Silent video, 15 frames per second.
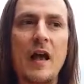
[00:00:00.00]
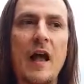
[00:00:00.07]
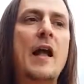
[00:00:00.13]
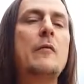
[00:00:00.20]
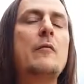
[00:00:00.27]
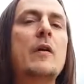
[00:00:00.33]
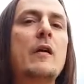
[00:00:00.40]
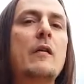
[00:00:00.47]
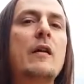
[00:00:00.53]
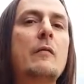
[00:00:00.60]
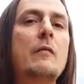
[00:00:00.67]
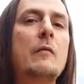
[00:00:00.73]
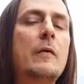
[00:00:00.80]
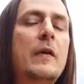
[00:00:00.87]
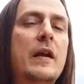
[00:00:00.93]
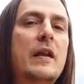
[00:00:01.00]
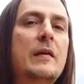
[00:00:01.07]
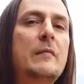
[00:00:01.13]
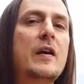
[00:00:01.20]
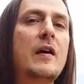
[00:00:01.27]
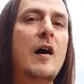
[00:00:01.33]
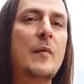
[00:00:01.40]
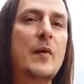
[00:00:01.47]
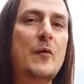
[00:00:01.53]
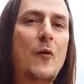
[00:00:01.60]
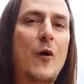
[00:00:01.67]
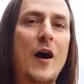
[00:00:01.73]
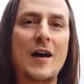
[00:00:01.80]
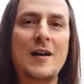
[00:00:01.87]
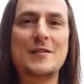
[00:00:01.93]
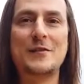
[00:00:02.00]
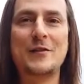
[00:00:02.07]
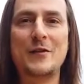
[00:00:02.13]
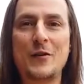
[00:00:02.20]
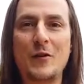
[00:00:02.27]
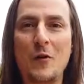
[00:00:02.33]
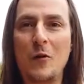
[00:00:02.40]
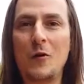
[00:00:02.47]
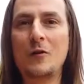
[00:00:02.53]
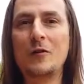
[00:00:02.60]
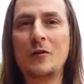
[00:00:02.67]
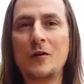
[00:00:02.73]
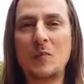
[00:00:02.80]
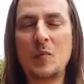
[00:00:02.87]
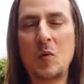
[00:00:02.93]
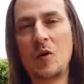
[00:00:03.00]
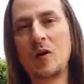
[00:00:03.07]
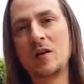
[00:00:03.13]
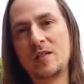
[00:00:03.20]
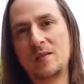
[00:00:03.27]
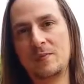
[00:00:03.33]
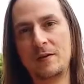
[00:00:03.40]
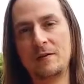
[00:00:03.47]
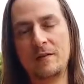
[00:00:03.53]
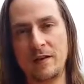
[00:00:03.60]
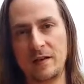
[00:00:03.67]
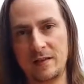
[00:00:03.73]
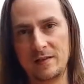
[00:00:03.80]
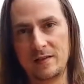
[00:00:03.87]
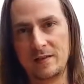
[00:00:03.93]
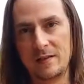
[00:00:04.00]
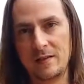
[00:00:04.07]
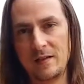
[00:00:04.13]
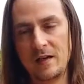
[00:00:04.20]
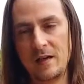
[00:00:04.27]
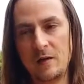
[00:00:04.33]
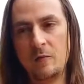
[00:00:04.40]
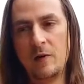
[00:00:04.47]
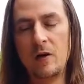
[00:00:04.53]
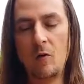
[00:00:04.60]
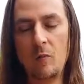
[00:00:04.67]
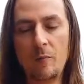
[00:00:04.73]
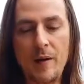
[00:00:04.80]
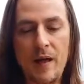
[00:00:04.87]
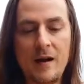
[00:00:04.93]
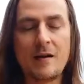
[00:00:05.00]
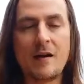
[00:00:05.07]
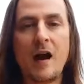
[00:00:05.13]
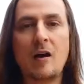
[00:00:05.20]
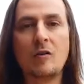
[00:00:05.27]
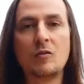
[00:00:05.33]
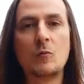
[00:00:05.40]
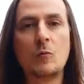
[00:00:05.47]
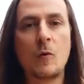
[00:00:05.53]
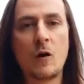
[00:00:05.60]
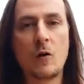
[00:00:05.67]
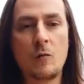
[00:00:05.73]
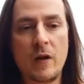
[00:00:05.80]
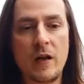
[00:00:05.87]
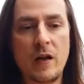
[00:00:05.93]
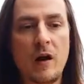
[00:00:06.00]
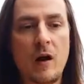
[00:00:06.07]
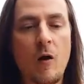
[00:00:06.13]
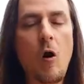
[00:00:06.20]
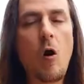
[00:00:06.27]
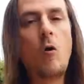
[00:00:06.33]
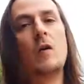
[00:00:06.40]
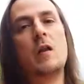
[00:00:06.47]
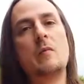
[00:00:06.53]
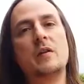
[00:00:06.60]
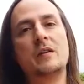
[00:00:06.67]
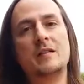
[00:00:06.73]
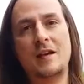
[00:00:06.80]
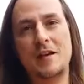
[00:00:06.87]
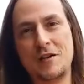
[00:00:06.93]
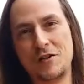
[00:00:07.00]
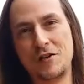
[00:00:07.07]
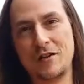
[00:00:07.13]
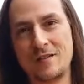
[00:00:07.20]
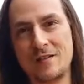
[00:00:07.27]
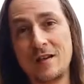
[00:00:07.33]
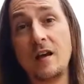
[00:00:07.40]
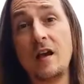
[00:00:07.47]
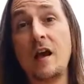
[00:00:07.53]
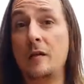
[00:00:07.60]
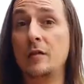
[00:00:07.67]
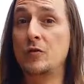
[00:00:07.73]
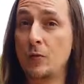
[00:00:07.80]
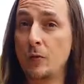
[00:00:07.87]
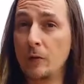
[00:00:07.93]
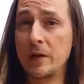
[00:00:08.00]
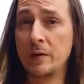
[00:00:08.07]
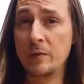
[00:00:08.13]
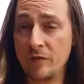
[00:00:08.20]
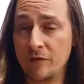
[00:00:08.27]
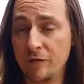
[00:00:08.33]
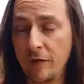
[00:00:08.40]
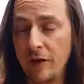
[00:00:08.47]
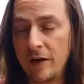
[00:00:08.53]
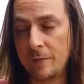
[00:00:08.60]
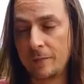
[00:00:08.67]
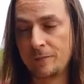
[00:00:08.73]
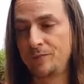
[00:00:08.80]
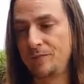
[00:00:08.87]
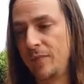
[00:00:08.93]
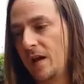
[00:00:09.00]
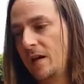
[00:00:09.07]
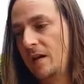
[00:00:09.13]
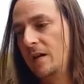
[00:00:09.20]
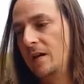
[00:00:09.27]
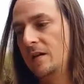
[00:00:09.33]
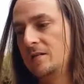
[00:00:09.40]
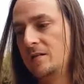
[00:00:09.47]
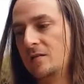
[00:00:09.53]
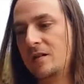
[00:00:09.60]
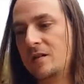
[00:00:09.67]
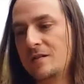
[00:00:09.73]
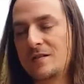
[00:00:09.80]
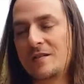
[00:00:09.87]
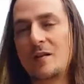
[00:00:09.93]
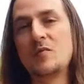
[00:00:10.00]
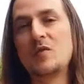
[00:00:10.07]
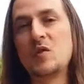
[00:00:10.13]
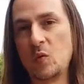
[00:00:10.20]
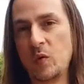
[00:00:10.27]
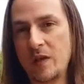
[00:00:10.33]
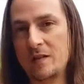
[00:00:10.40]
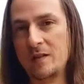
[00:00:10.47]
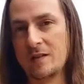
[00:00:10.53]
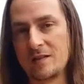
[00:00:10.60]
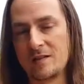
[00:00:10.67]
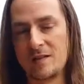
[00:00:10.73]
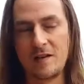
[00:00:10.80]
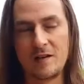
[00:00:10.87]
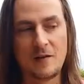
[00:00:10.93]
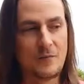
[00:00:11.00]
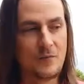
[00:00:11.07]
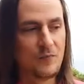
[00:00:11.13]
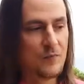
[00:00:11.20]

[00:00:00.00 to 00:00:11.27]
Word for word: and we're really becoming wiser and older and more experienced. We know better how to work within our own limitations and truly be free. So there's some sweetness there.